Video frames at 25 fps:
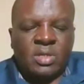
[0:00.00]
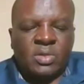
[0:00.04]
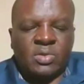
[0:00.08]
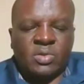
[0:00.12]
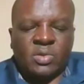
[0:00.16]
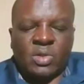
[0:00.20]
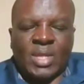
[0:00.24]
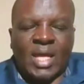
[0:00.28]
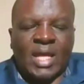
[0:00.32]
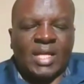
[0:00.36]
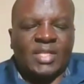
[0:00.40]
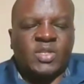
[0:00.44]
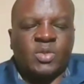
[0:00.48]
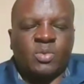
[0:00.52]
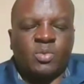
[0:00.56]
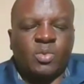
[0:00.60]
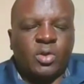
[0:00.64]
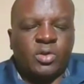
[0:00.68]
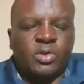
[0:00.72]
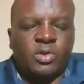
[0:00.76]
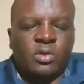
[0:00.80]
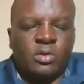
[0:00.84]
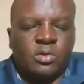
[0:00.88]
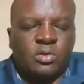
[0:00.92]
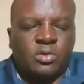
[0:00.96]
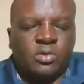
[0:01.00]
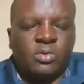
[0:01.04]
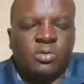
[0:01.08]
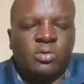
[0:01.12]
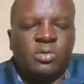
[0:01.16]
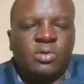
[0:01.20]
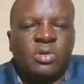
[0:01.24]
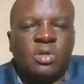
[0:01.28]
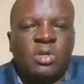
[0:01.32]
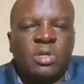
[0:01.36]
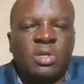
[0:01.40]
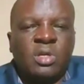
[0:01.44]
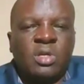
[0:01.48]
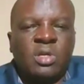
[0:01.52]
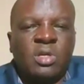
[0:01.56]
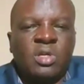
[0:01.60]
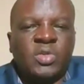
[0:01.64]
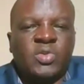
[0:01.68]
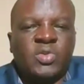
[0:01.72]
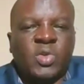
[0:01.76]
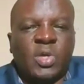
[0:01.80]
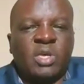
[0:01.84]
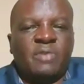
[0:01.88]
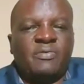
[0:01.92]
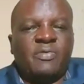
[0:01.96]
So that's module 2.
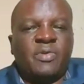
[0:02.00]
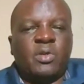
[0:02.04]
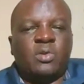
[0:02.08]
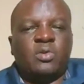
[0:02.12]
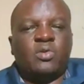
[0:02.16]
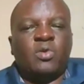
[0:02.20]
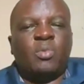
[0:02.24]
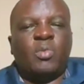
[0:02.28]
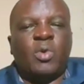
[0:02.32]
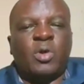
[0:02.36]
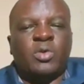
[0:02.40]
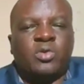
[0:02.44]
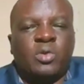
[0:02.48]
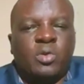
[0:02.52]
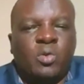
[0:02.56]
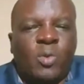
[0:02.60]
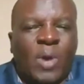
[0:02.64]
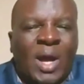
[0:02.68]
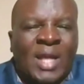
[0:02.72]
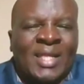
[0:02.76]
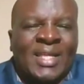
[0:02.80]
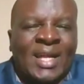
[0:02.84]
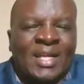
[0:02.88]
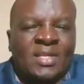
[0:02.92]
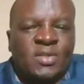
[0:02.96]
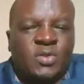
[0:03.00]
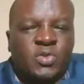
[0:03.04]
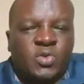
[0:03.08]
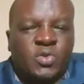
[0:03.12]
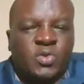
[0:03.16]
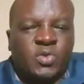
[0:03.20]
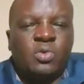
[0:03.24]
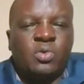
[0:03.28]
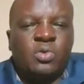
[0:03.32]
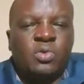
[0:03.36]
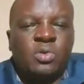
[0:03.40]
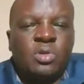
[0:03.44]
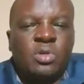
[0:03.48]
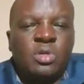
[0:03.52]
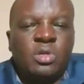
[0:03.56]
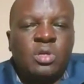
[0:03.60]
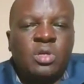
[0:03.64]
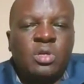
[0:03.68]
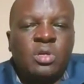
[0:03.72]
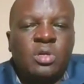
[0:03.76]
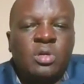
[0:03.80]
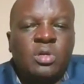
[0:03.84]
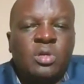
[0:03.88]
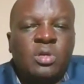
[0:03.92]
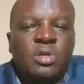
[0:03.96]
So if you do module 1 and 2,
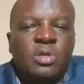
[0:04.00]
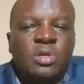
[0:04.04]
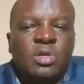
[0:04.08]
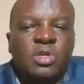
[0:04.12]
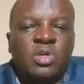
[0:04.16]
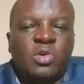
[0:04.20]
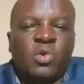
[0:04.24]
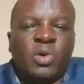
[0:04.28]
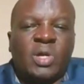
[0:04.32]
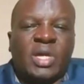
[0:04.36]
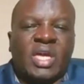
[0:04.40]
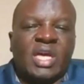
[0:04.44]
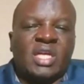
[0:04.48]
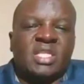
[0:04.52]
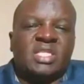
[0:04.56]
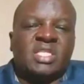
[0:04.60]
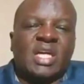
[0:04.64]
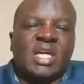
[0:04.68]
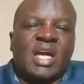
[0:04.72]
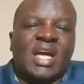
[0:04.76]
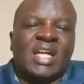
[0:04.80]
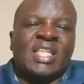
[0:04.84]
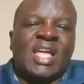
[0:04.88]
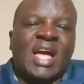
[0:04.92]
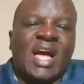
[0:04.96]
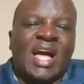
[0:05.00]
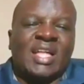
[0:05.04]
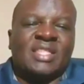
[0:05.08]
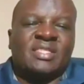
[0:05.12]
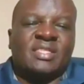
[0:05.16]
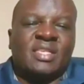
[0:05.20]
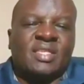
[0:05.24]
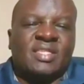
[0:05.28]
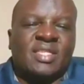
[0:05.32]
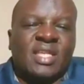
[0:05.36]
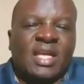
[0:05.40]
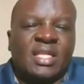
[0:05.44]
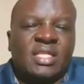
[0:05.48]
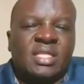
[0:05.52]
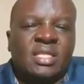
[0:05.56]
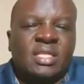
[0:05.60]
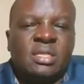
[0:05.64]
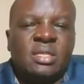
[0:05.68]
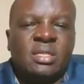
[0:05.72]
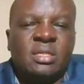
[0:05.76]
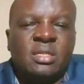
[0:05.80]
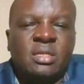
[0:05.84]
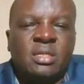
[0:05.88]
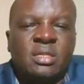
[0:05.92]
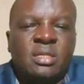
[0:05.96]
you get an artisan
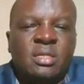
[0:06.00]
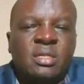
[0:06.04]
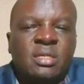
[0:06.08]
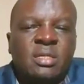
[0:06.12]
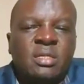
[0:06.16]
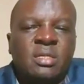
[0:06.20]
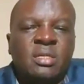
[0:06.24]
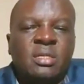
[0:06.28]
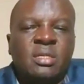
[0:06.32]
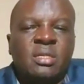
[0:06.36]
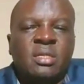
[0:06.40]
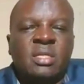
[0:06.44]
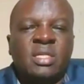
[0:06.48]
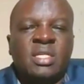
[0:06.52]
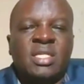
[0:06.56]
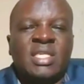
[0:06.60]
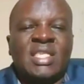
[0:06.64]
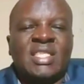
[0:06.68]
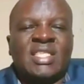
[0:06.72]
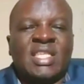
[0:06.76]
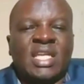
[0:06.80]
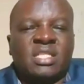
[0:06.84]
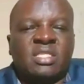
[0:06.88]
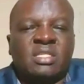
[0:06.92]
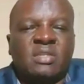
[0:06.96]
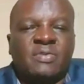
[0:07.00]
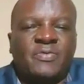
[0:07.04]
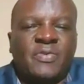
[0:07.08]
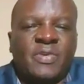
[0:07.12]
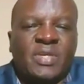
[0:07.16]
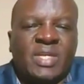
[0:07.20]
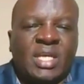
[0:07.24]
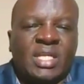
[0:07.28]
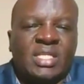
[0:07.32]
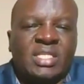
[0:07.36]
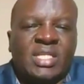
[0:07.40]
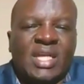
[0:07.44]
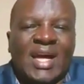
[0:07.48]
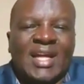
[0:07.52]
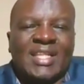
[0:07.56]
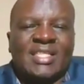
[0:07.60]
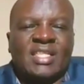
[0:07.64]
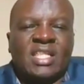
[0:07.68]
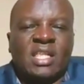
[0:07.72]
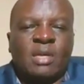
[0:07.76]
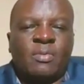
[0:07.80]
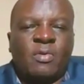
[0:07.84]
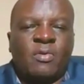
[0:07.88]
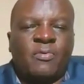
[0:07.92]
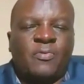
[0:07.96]
certificate at
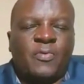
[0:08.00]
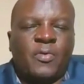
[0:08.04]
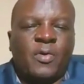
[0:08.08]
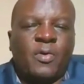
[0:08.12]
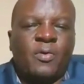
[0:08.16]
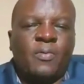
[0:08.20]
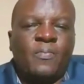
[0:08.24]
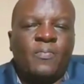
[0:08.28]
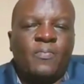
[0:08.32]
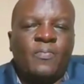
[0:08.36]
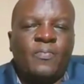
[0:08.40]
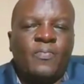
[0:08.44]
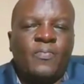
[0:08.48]
level 4.